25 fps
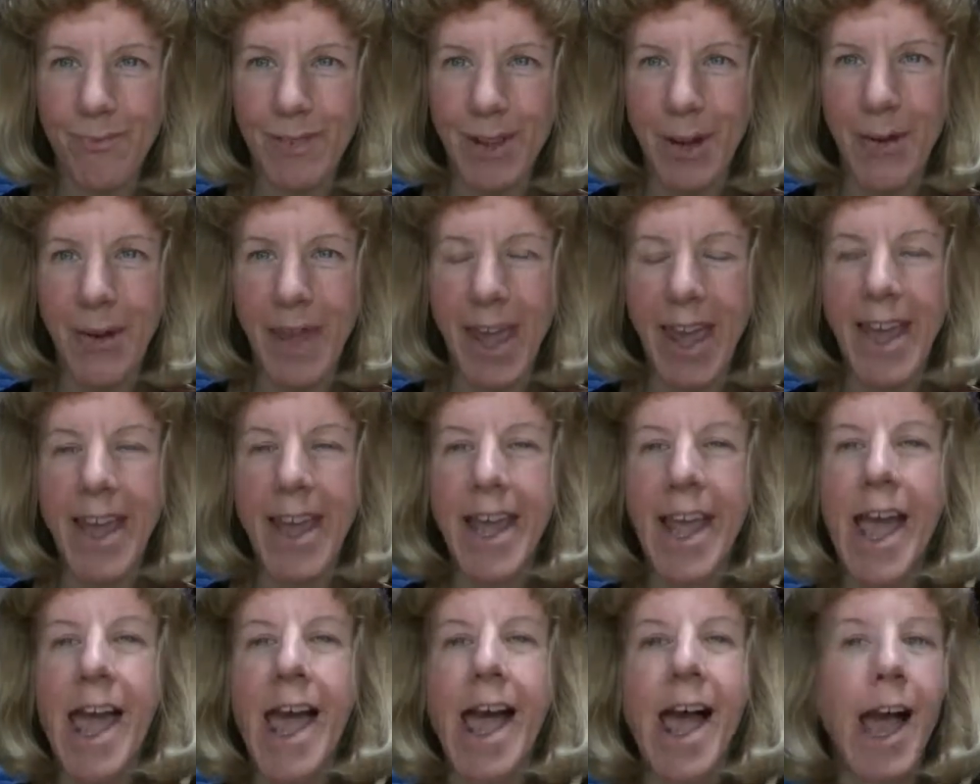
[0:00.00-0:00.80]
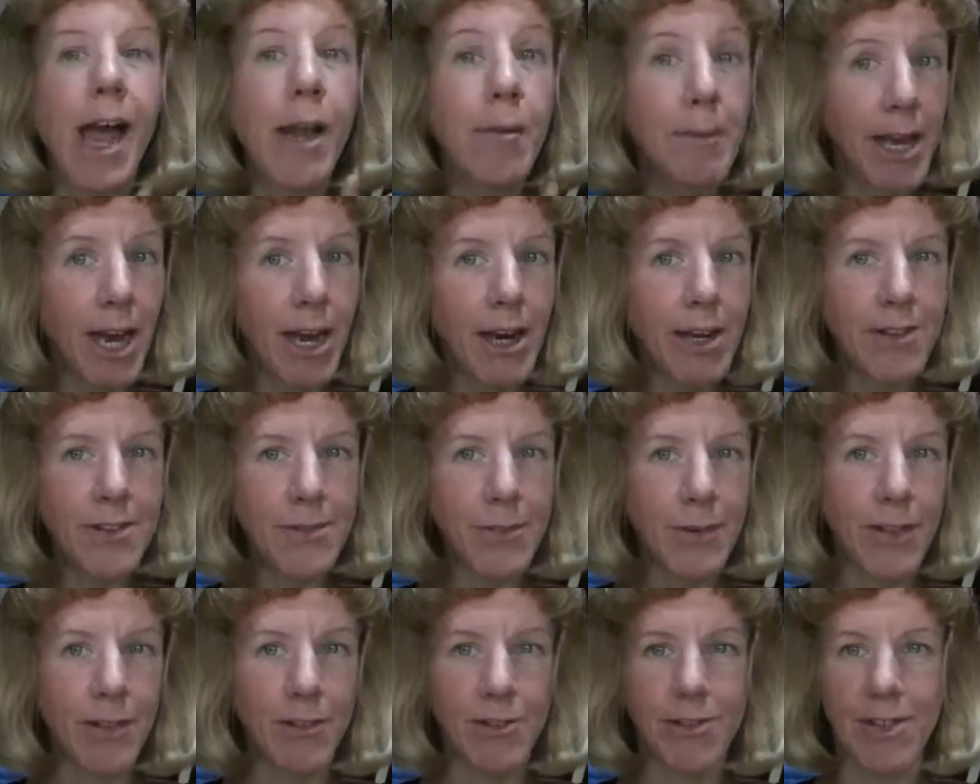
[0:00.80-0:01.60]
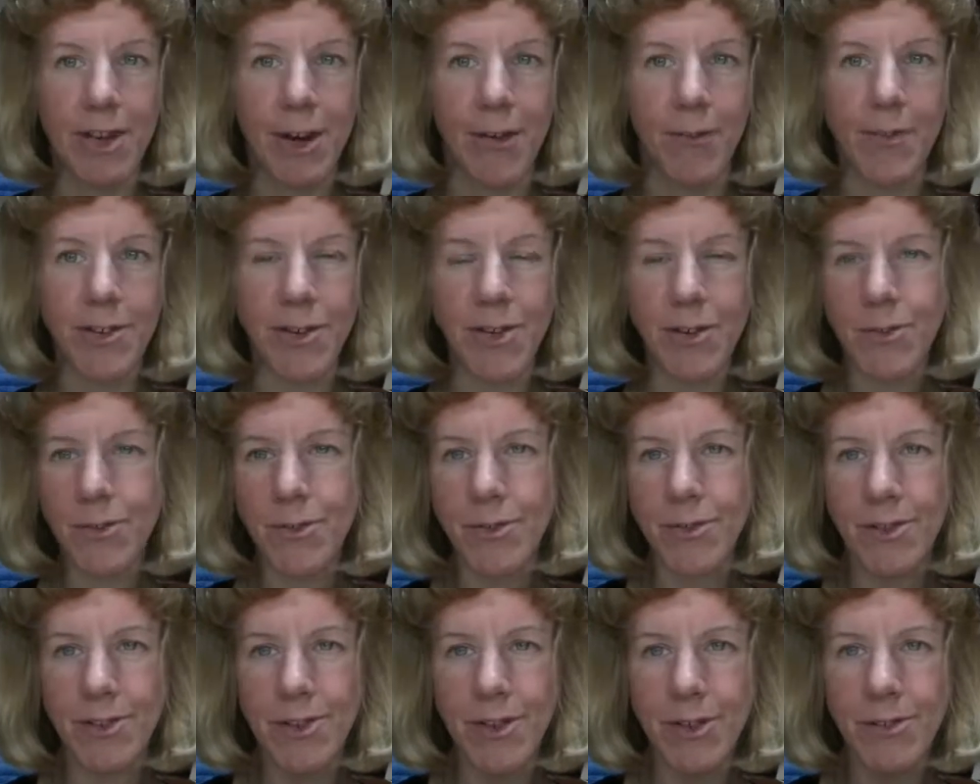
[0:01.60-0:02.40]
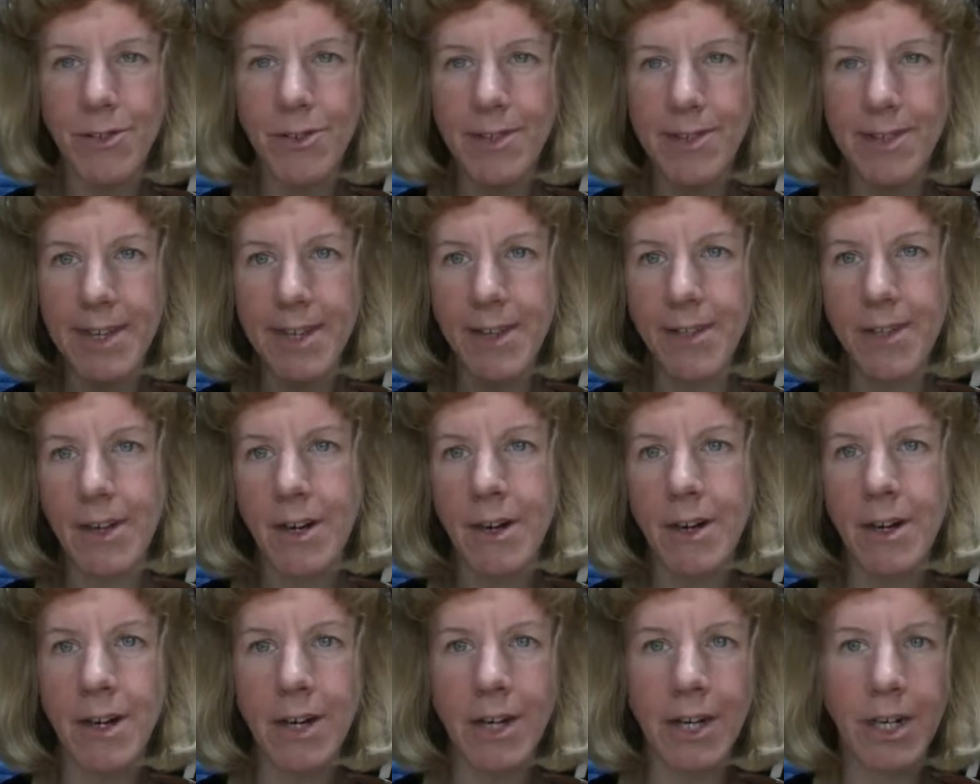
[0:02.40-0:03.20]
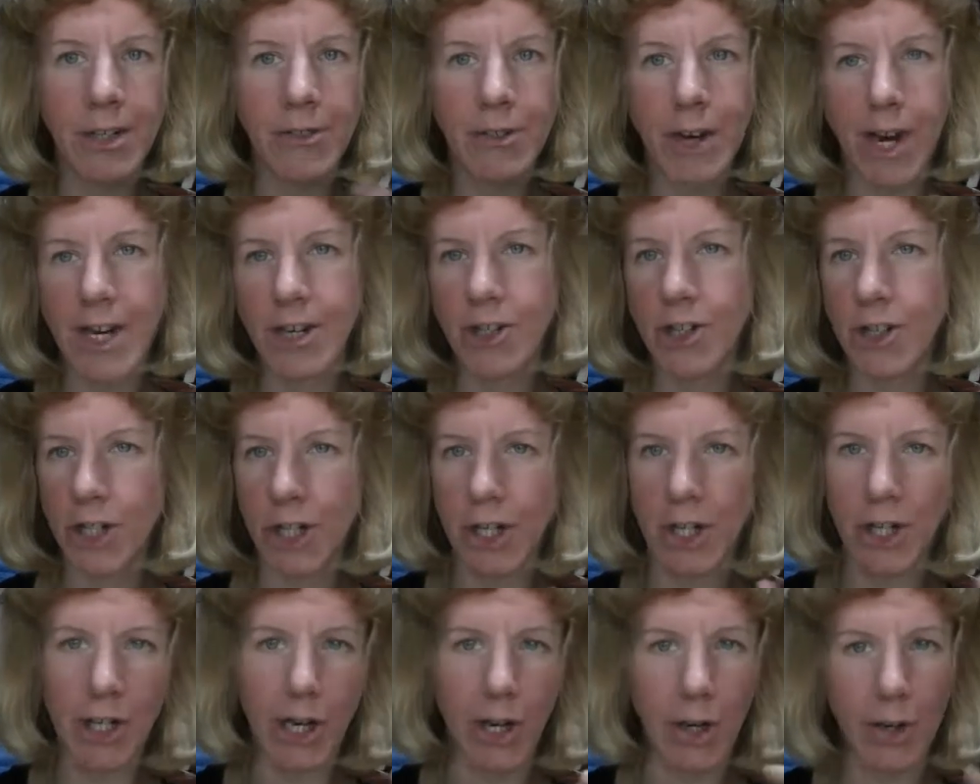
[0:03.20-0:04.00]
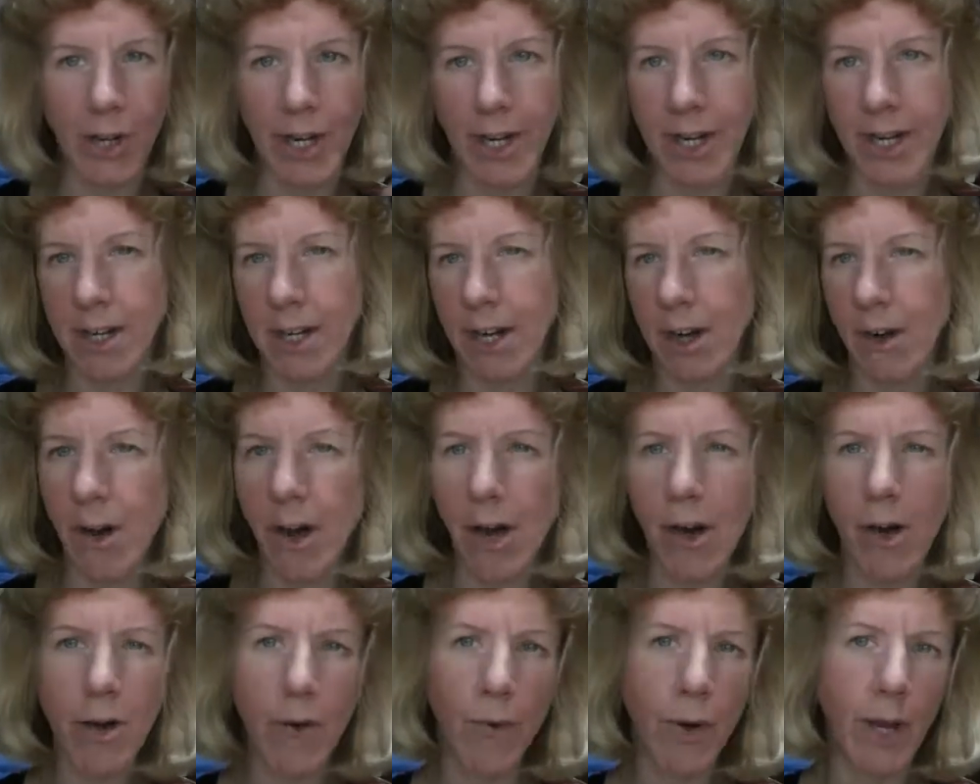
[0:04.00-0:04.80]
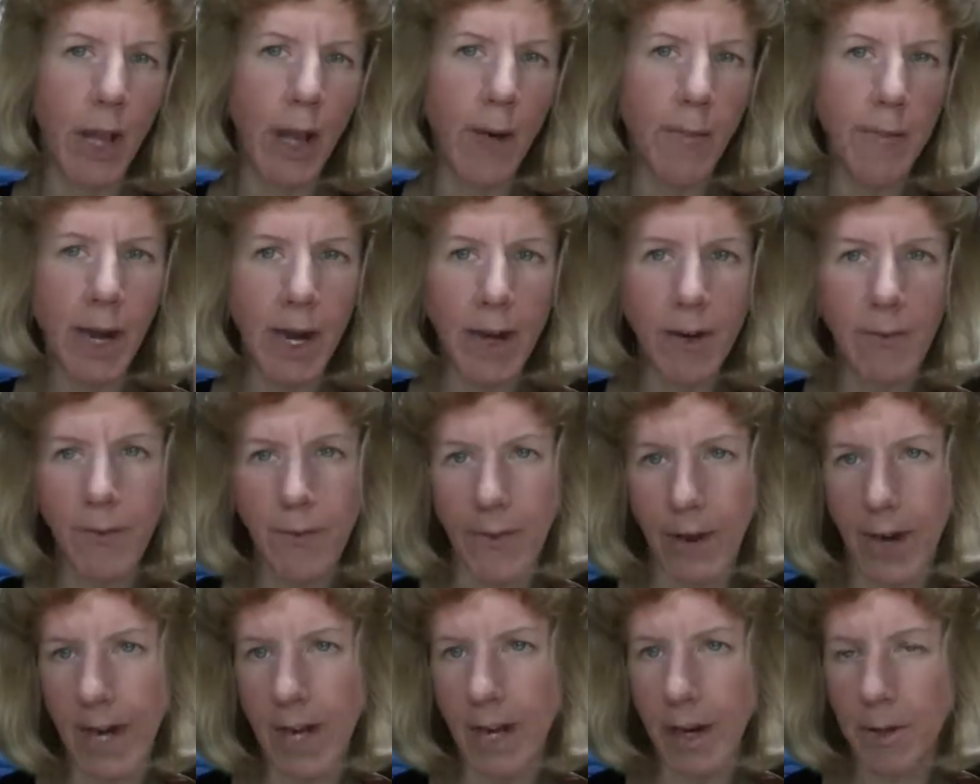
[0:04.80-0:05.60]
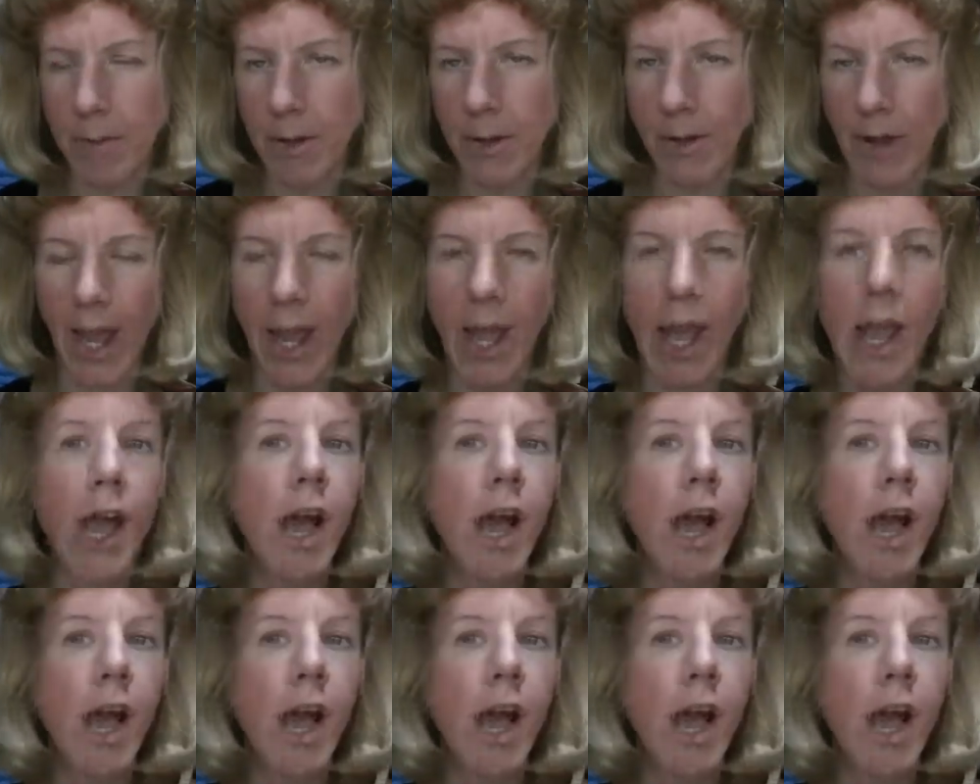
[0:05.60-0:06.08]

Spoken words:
Okay, and be honest with yourself. Don't sit there and try to sugarcoat it and go, oh, well, I'm not afraid, I'm okay.